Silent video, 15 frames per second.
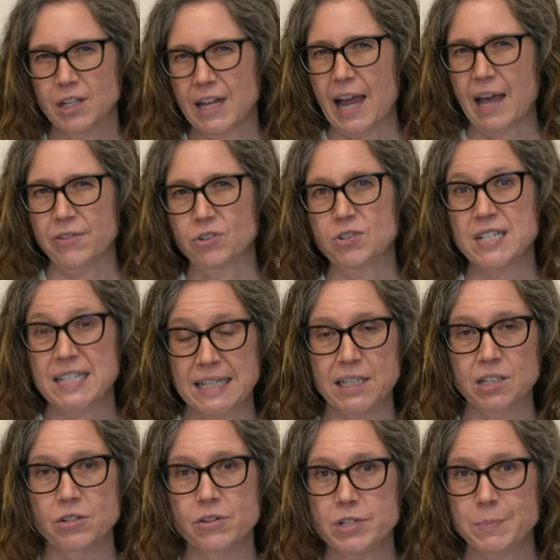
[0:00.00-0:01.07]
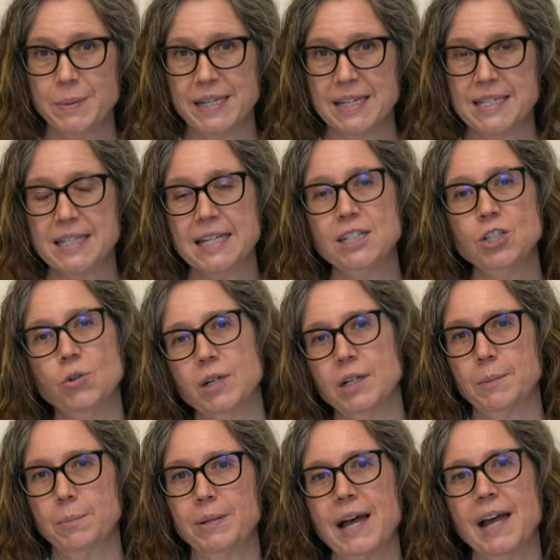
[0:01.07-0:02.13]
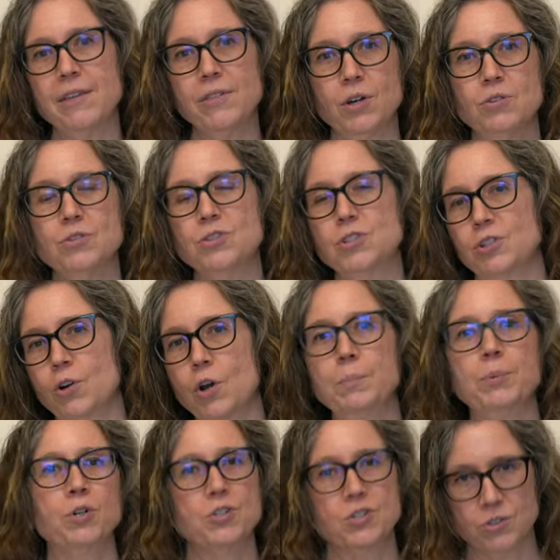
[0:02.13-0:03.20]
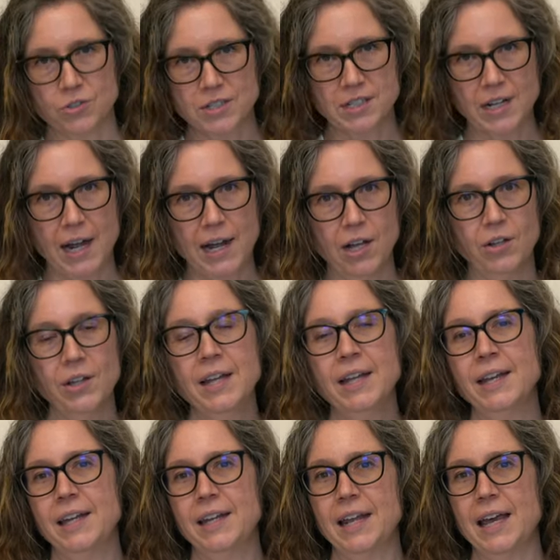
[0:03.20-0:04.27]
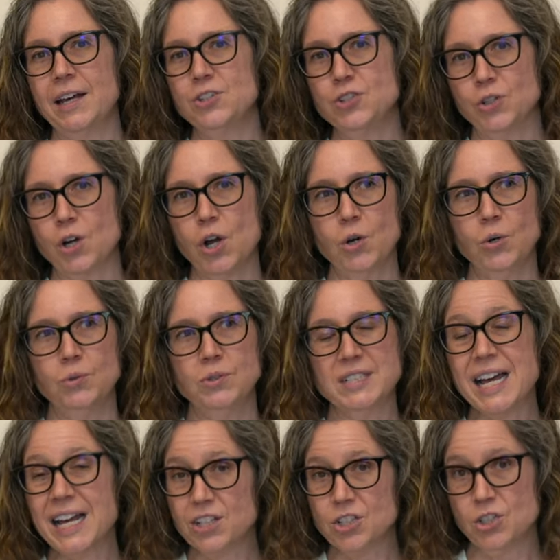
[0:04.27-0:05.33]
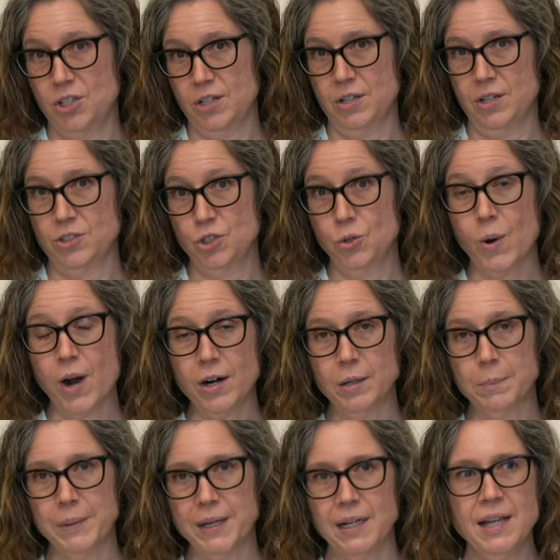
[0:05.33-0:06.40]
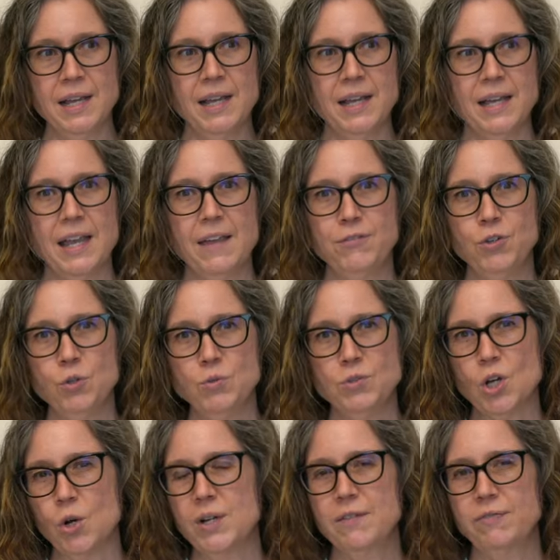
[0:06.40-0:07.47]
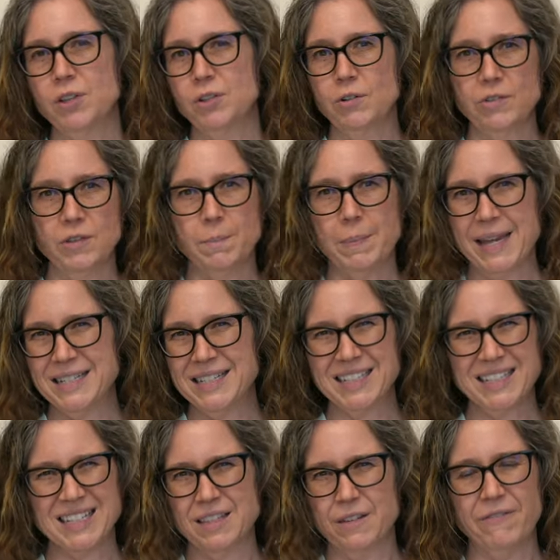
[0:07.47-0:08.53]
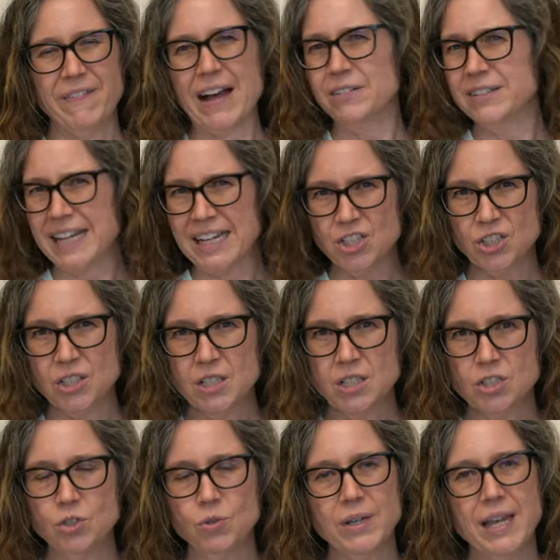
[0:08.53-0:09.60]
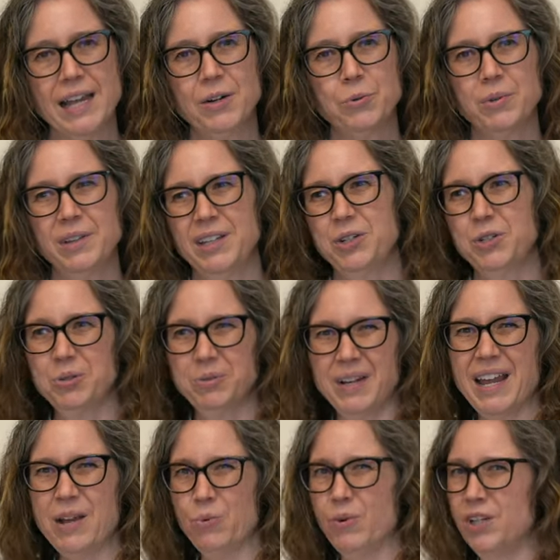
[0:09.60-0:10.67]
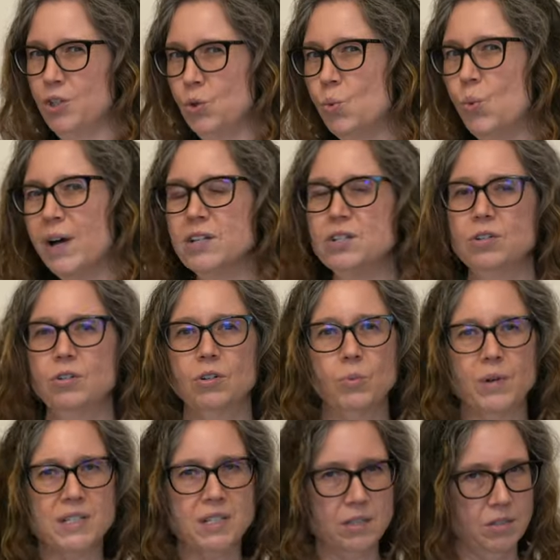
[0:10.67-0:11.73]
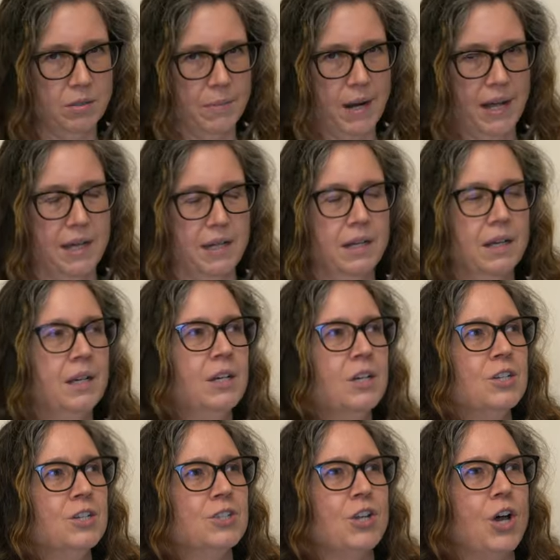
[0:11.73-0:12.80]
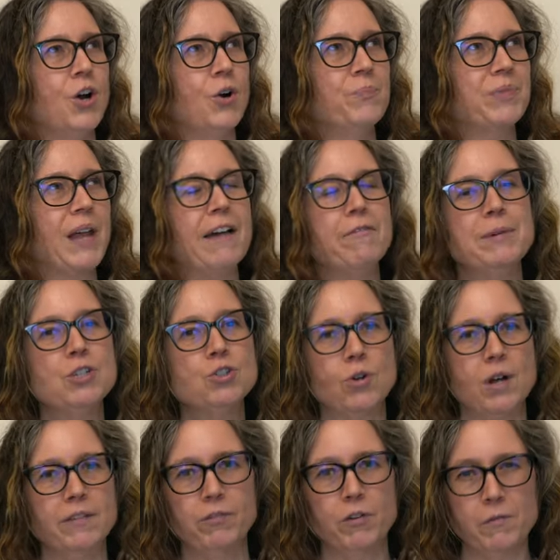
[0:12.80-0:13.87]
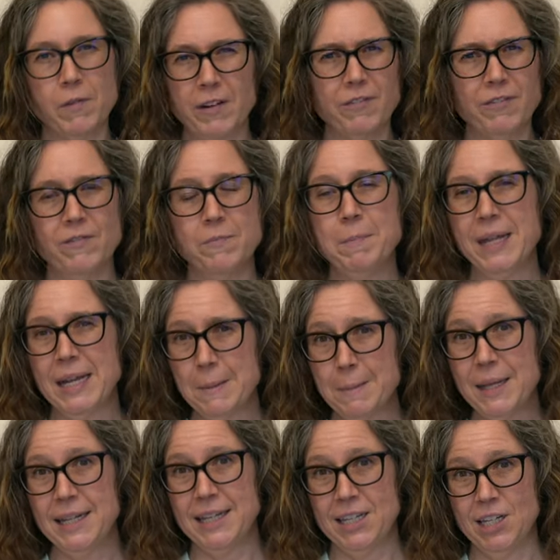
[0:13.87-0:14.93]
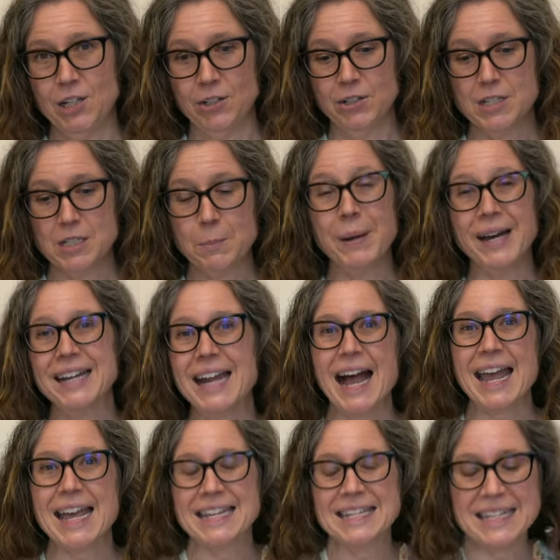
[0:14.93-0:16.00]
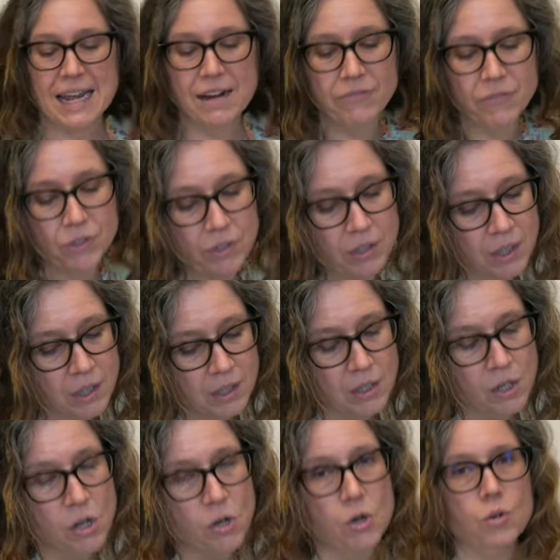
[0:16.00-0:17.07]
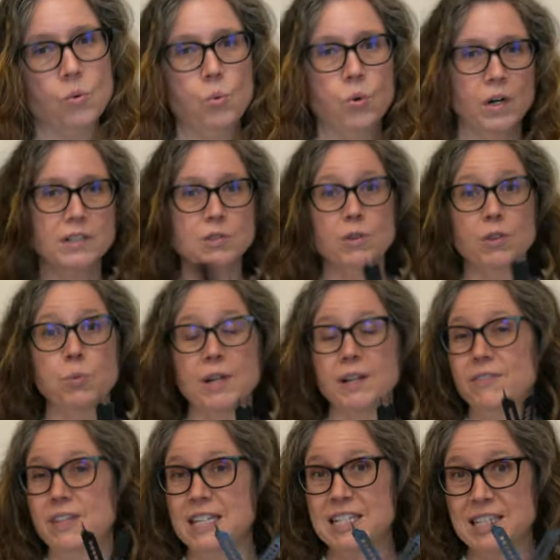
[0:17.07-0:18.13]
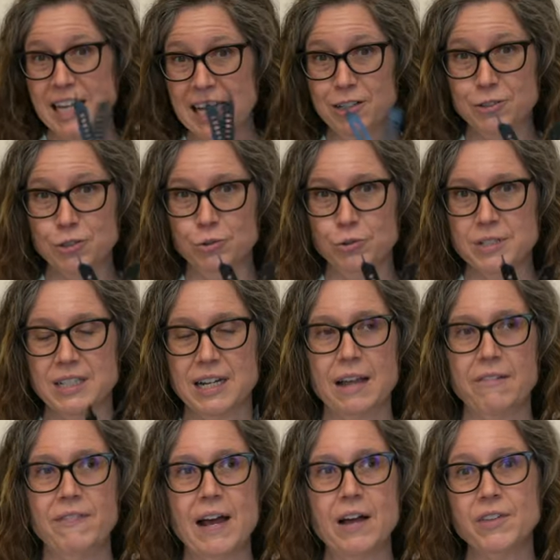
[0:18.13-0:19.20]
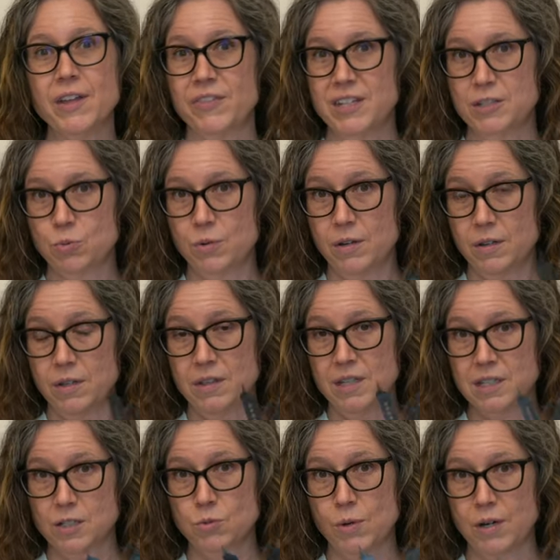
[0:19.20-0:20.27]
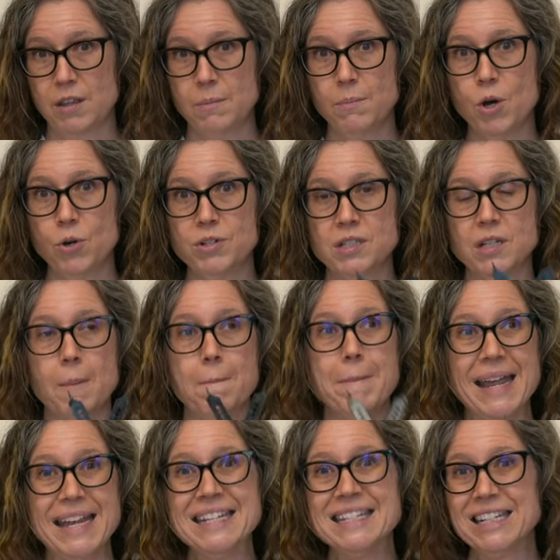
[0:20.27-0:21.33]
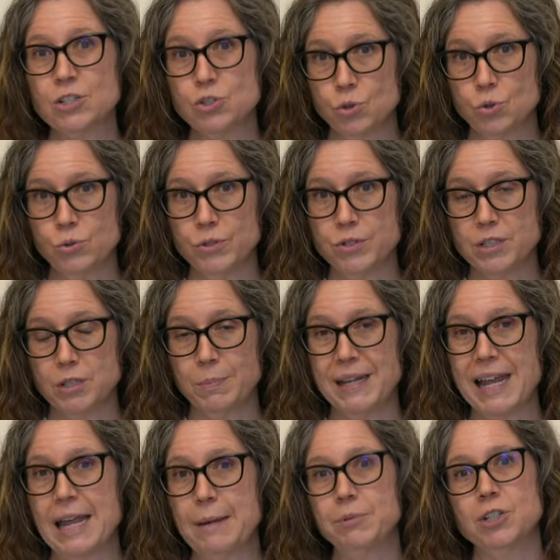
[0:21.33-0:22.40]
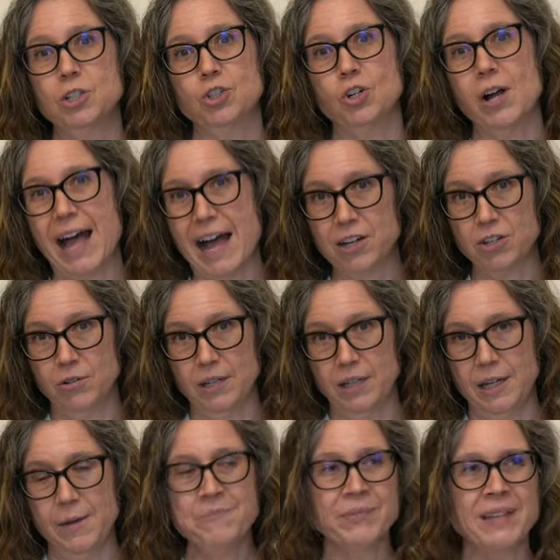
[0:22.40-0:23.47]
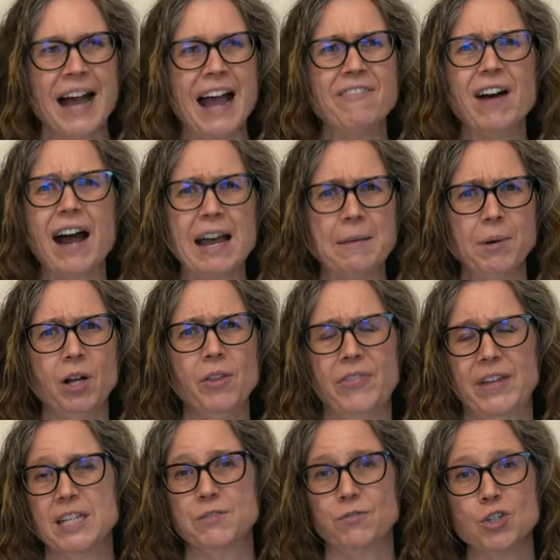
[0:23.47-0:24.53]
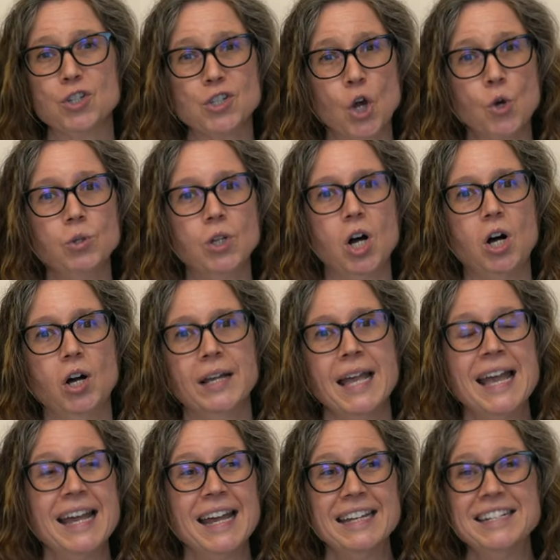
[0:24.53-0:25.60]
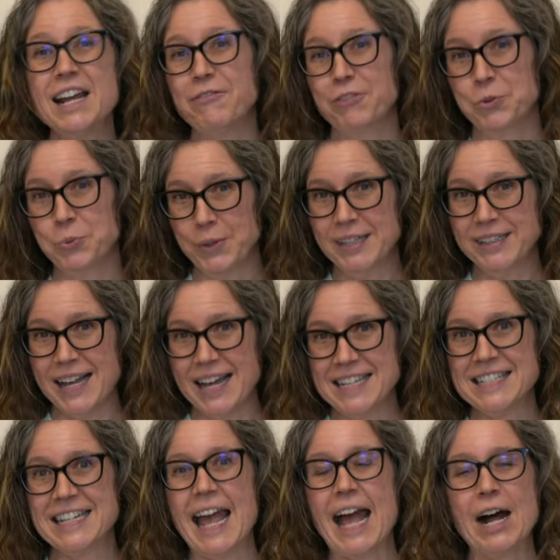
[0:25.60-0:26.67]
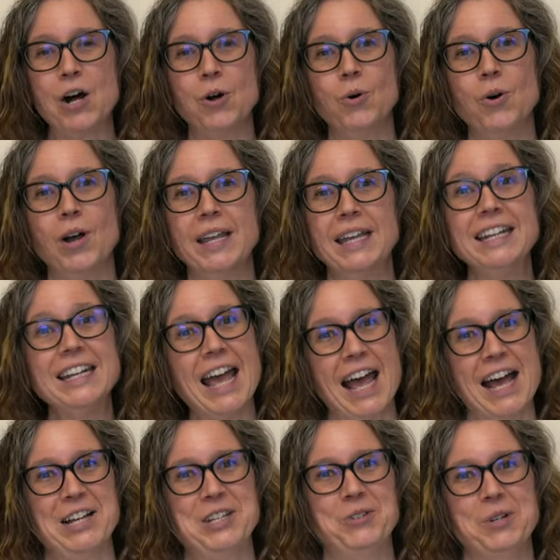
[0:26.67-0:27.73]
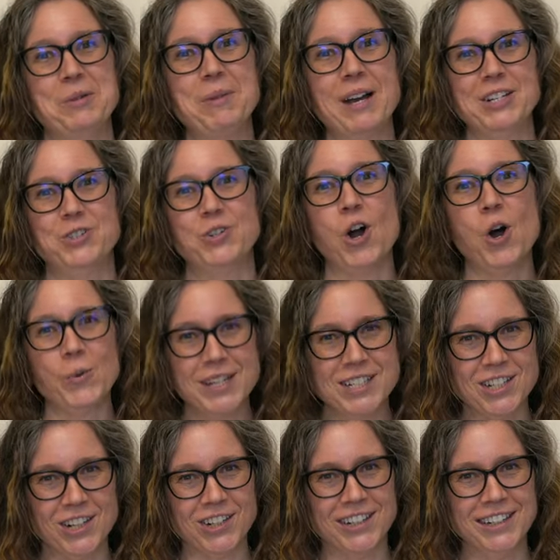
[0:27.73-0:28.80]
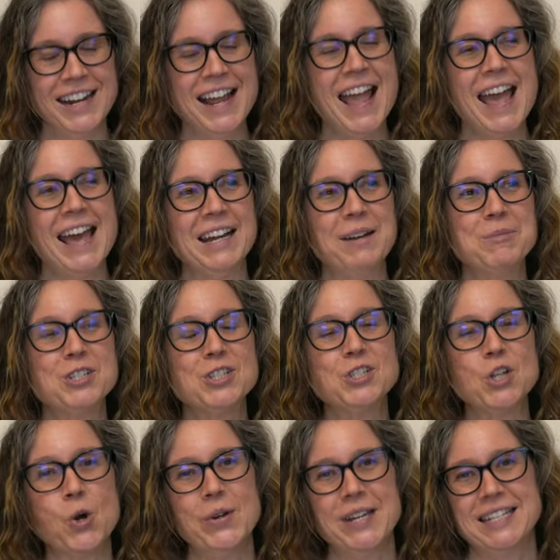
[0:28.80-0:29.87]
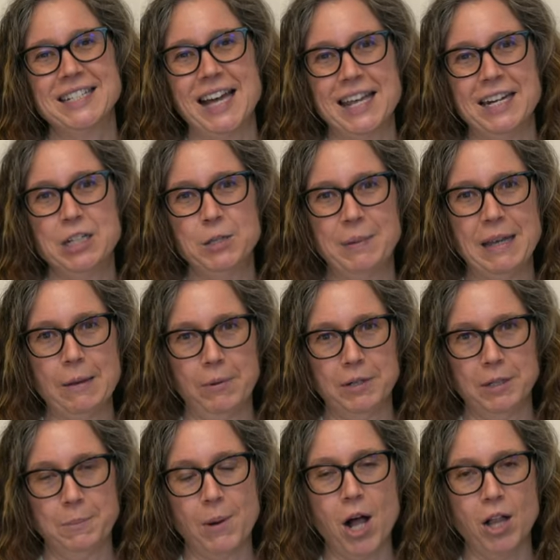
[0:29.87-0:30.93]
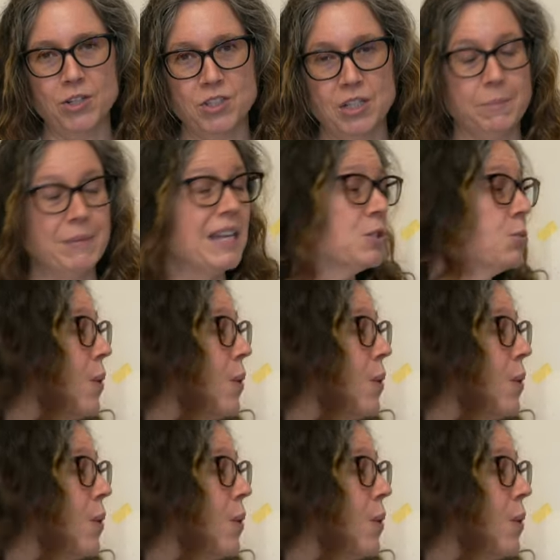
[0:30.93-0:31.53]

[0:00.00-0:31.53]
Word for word: to gather skills because then you can apply those to your own personal style and add your own touch to, to art. But if you don't even learn the basics and the foundations, you can't really create what you want to or what's in your mind. So I've been drawing for many, many years, but I had never worked with one of these scale tools and I found that this one this is one of the most amazing tools to be able to draw accurately. I've eyeballed things for so long and never realized how inaccurate my drawings are and I'm so excited to be able to polish them as